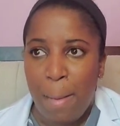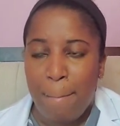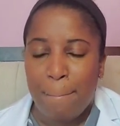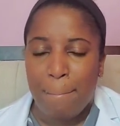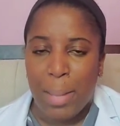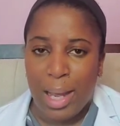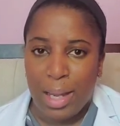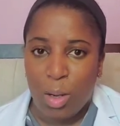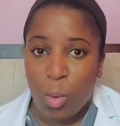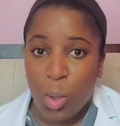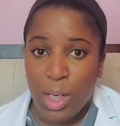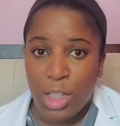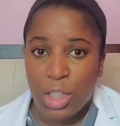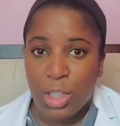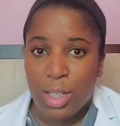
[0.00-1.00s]
My
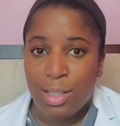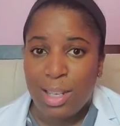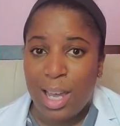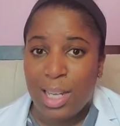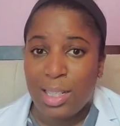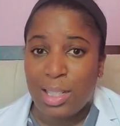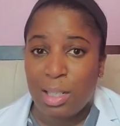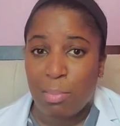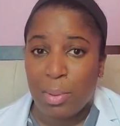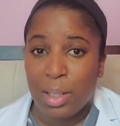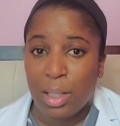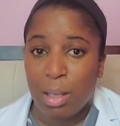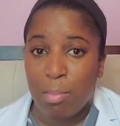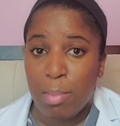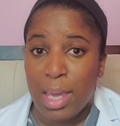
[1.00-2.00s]
questions I
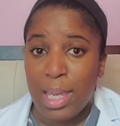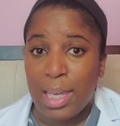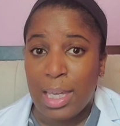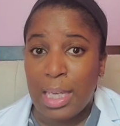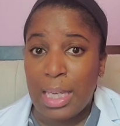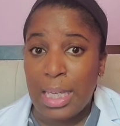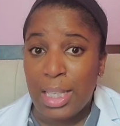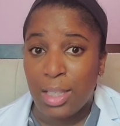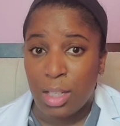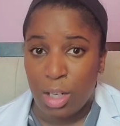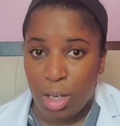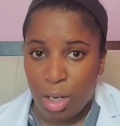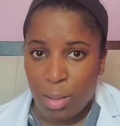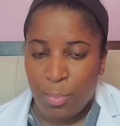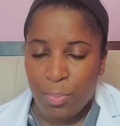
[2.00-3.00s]
typically make
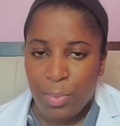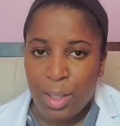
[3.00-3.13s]
easier,